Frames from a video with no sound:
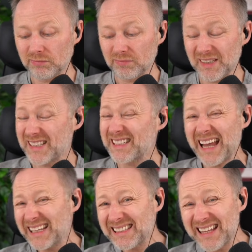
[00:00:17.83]

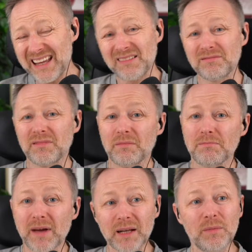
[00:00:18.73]
60
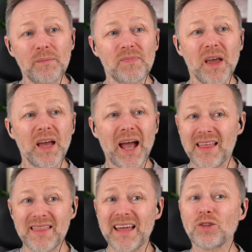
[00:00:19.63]
minimum,
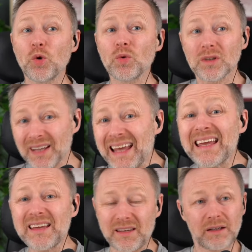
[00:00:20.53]
and they don't
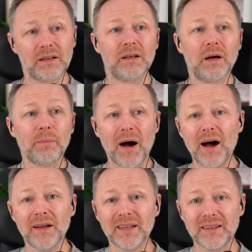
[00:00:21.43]
like
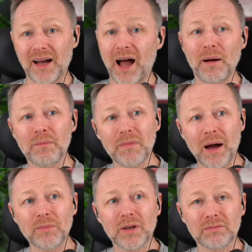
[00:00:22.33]
part of like that.
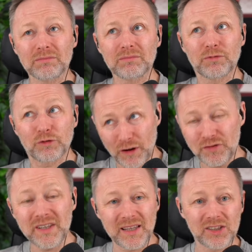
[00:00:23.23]
I'm
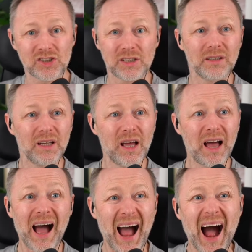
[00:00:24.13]
50 this year.
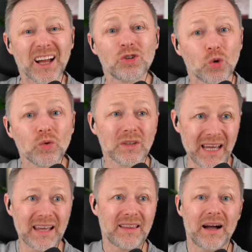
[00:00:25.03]
I don't
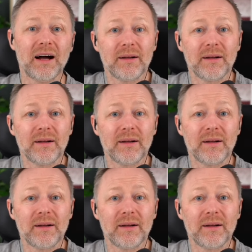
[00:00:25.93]
like that.